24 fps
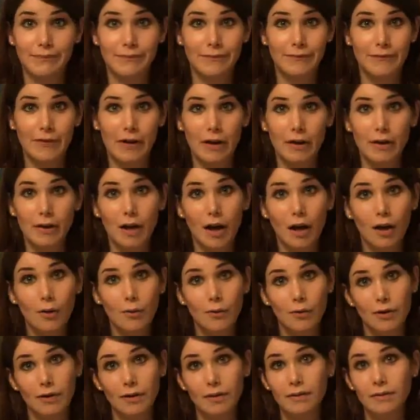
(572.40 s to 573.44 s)
very
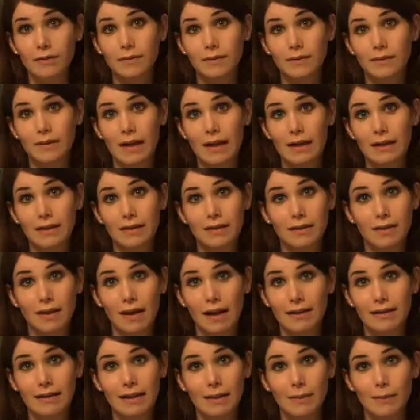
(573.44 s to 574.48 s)
awkward. Like,
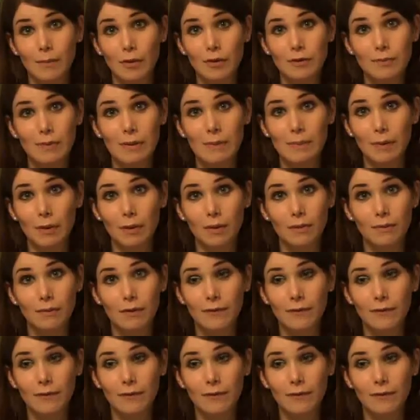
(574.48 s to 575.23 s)
I think most people,